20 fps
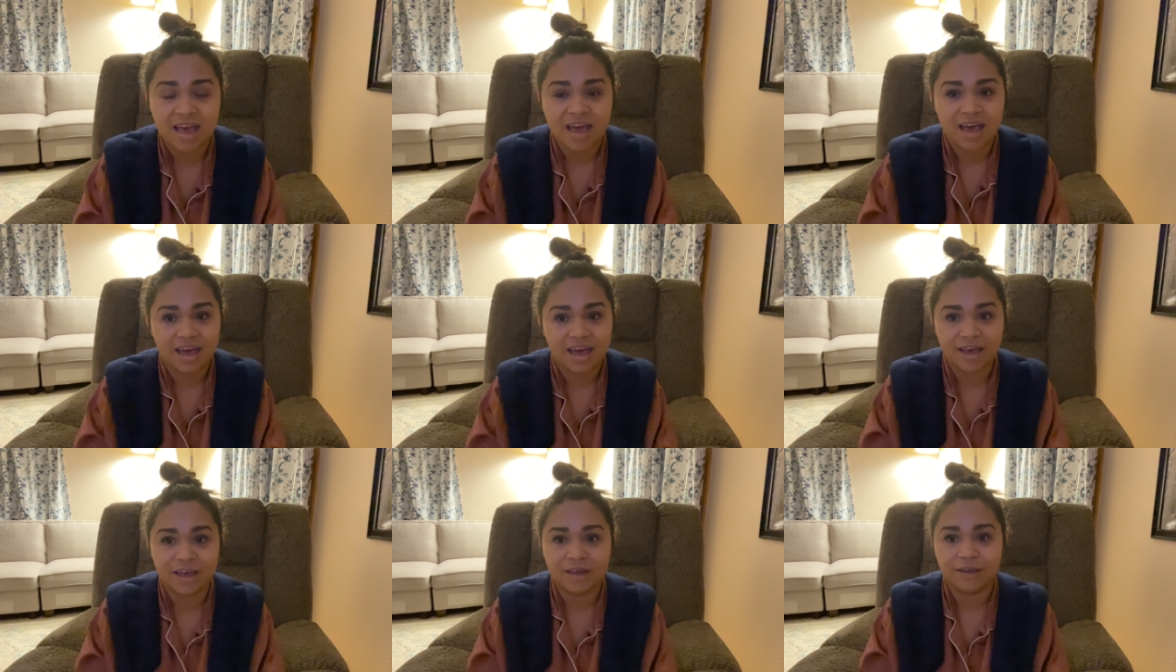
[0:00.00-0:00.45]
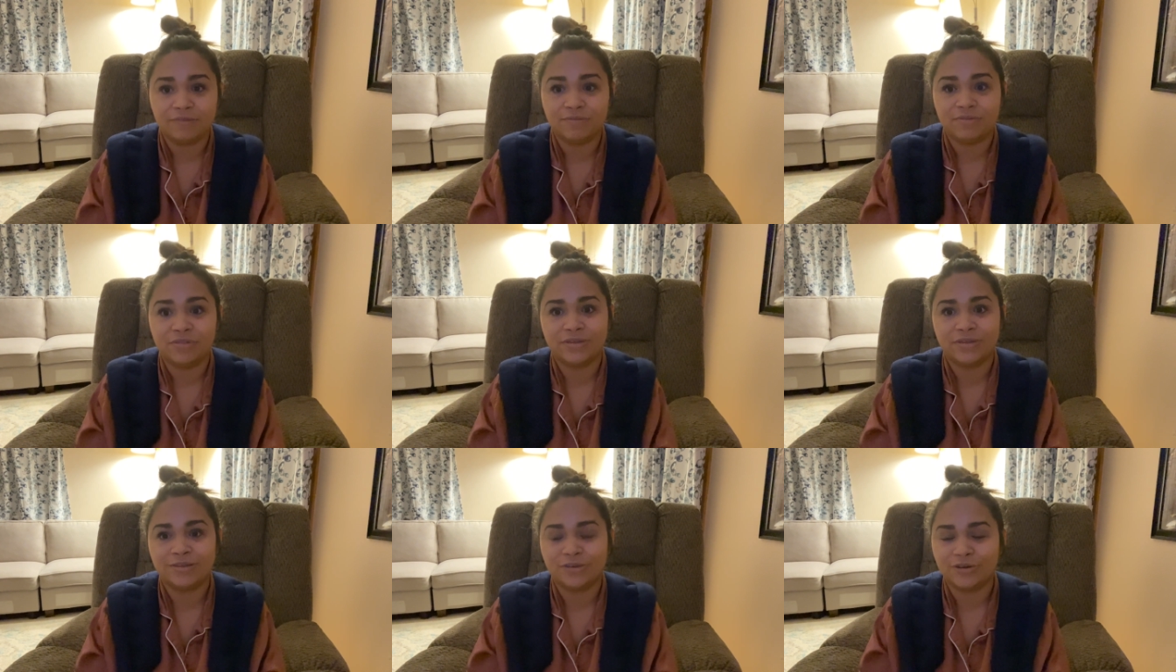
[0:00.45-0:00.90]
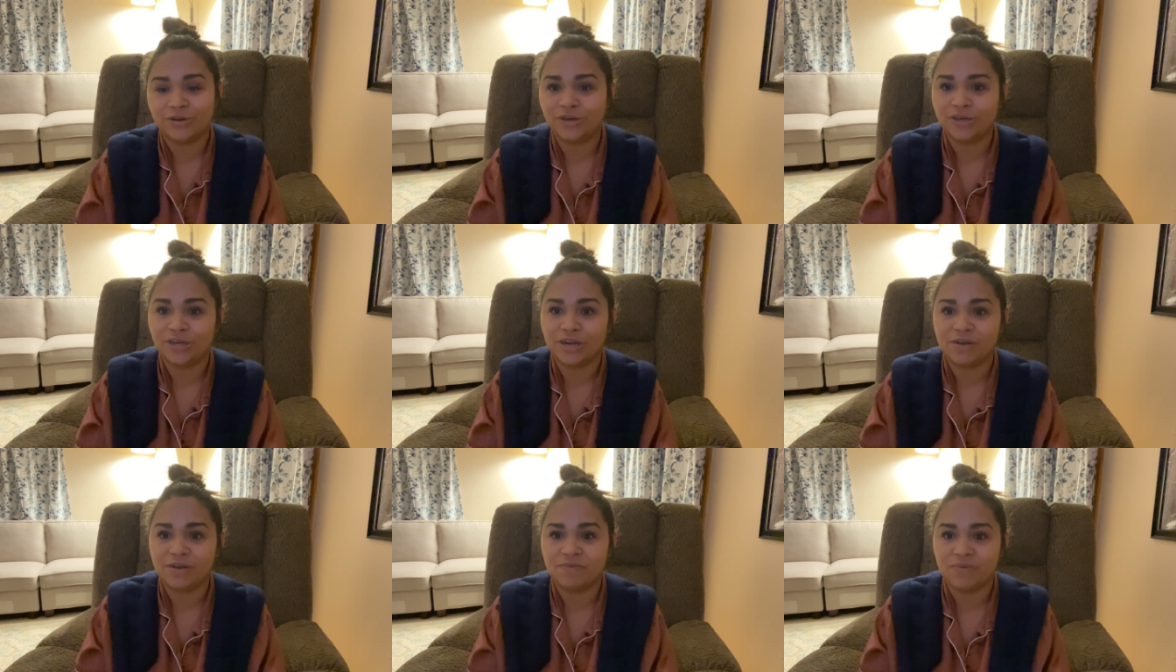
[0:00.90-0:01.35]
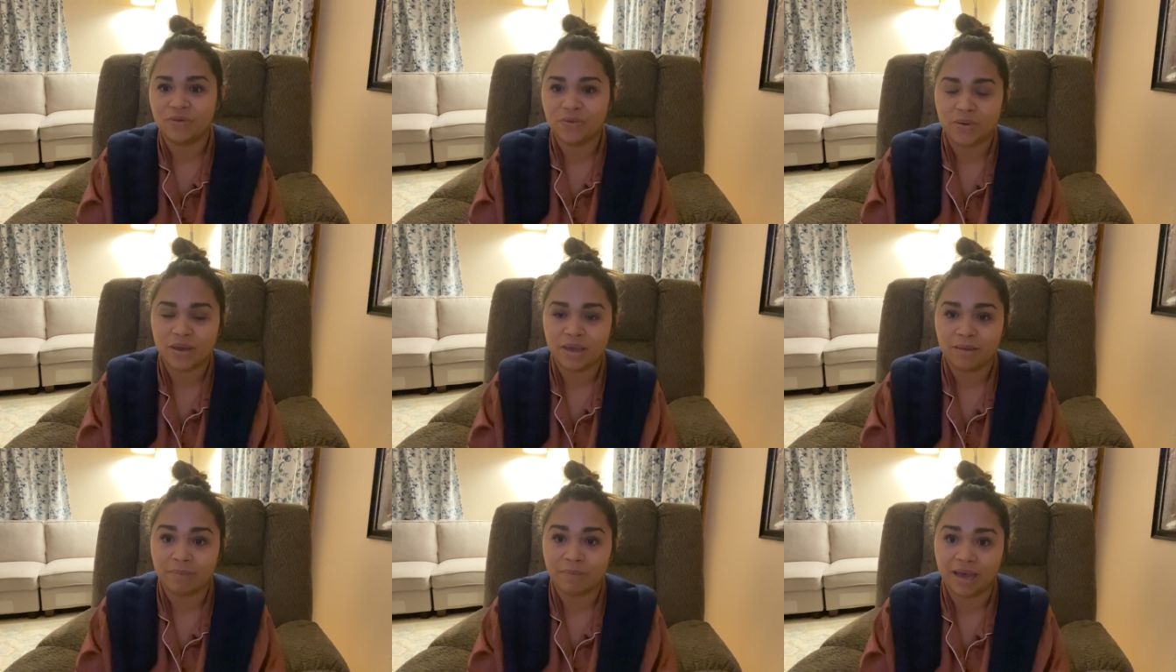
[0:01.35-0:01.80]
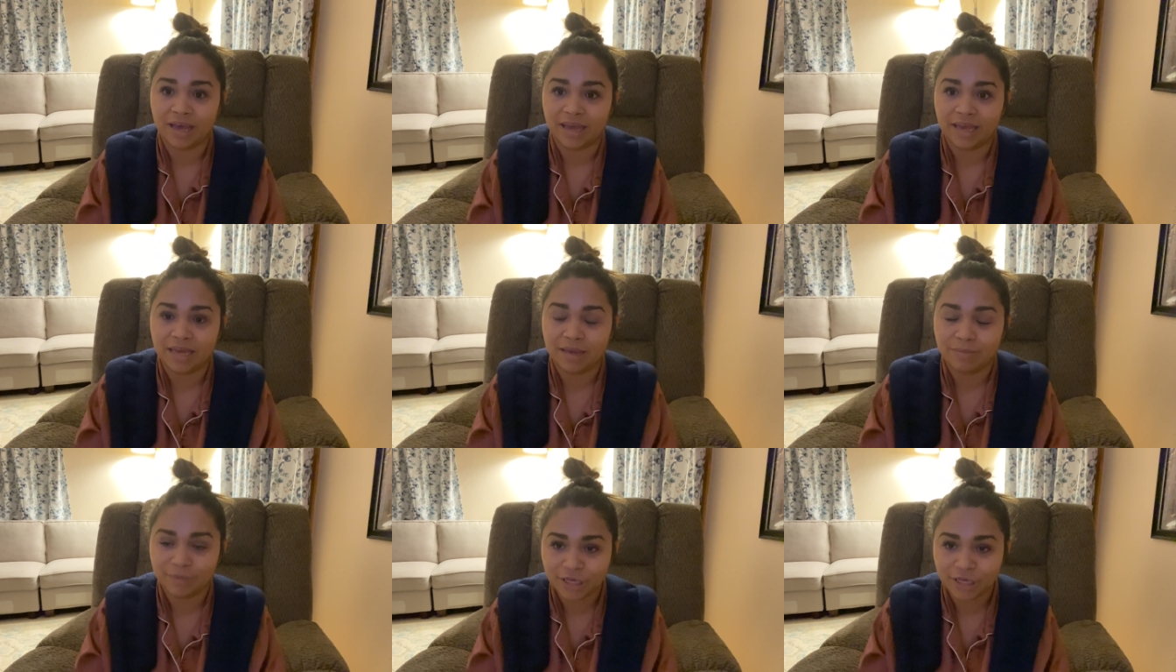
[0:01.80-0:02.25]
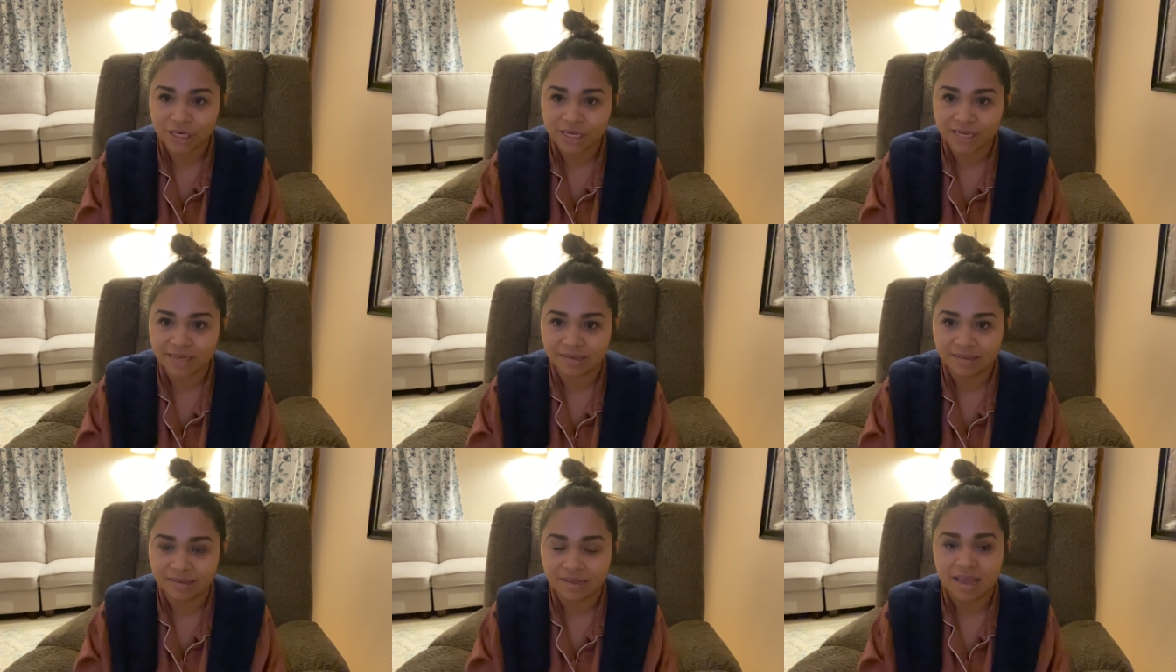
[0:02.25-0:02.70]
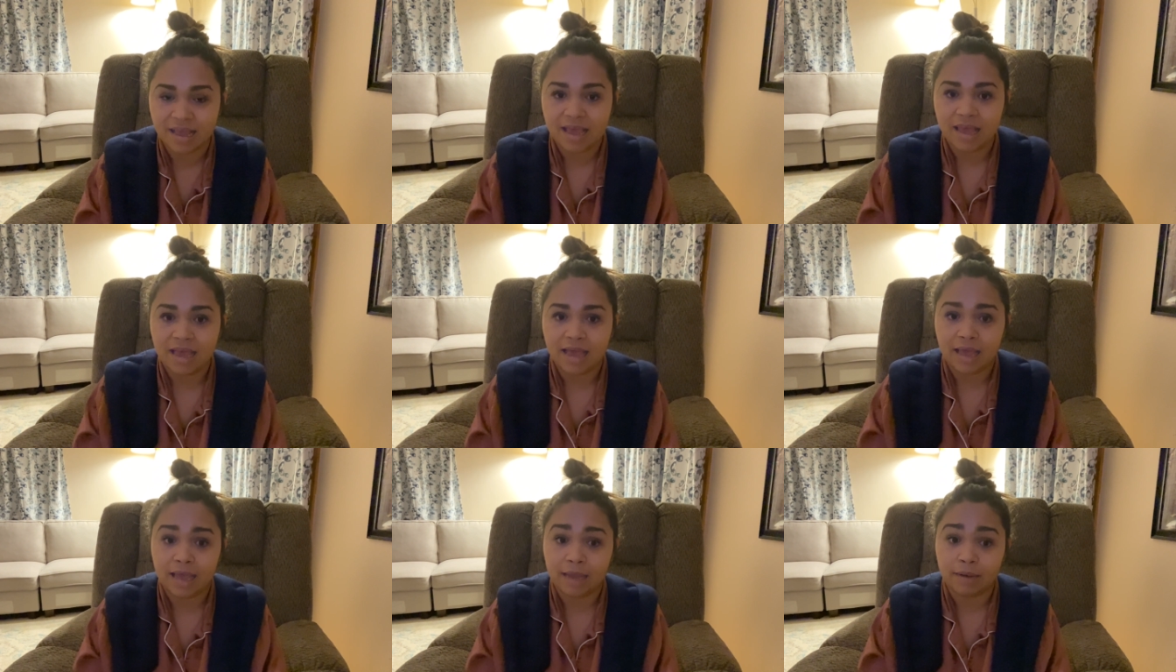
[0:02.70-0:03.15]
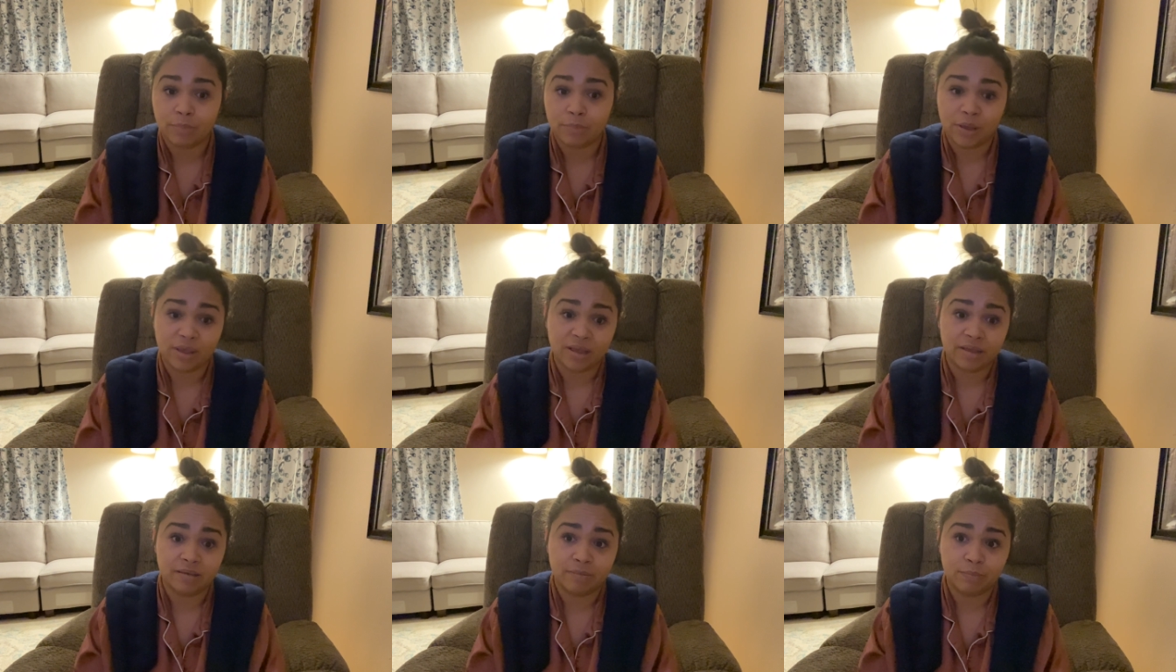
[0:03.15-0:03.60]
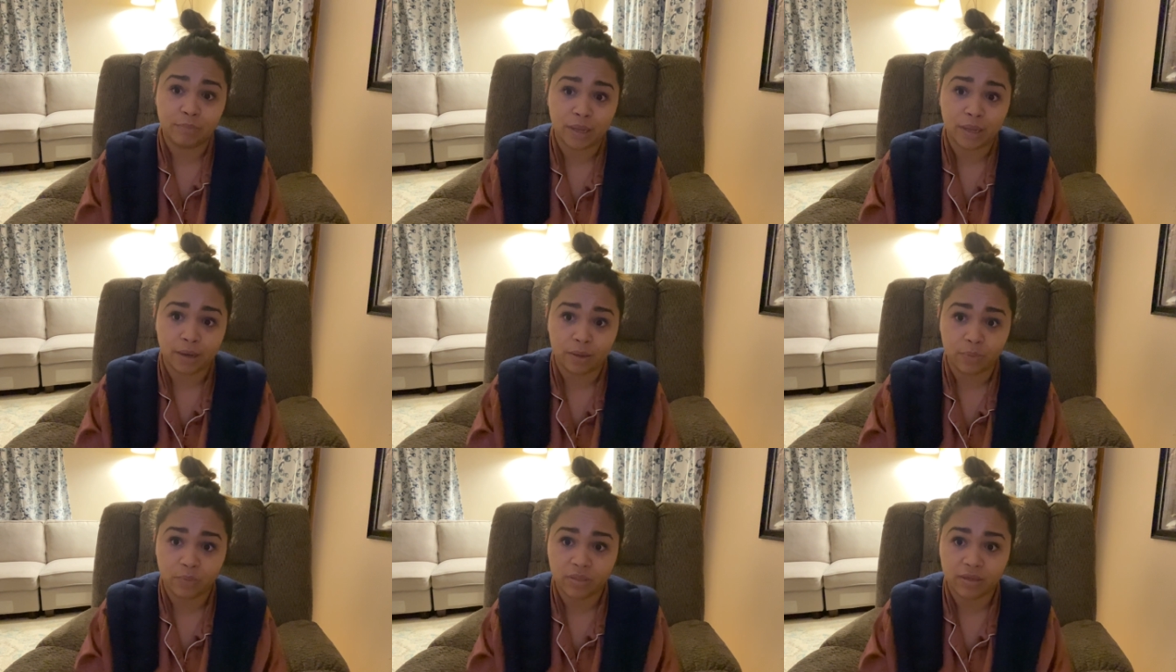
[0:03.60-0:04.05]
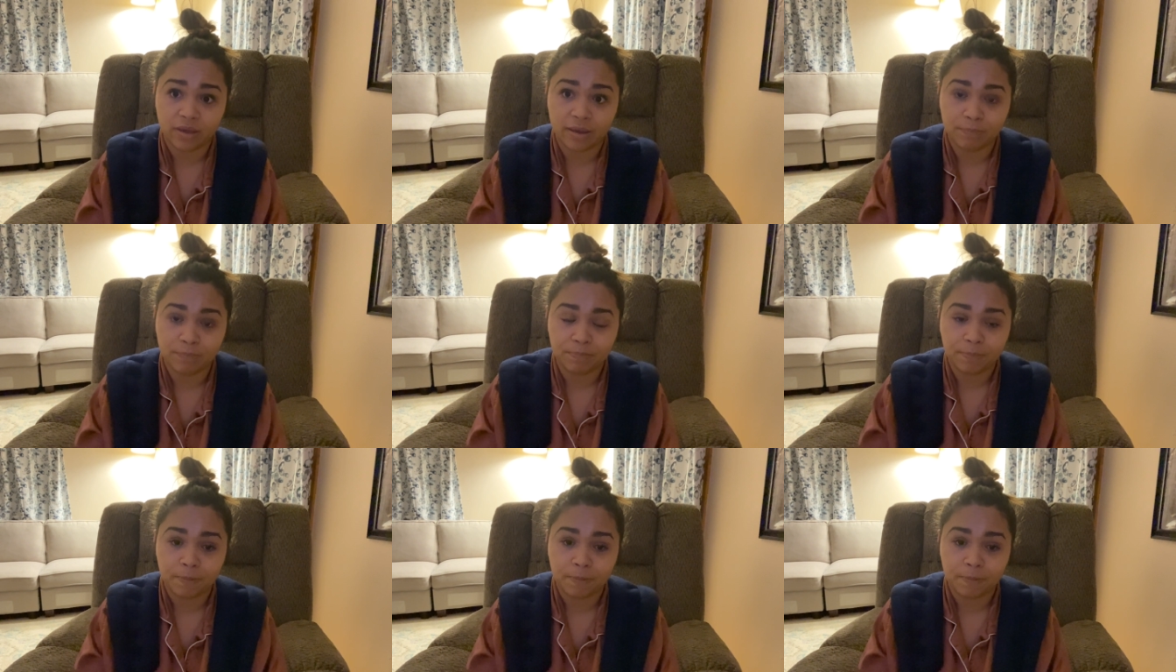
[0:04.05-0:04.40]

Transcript: of the surgeon viewing my images and me meeting with him.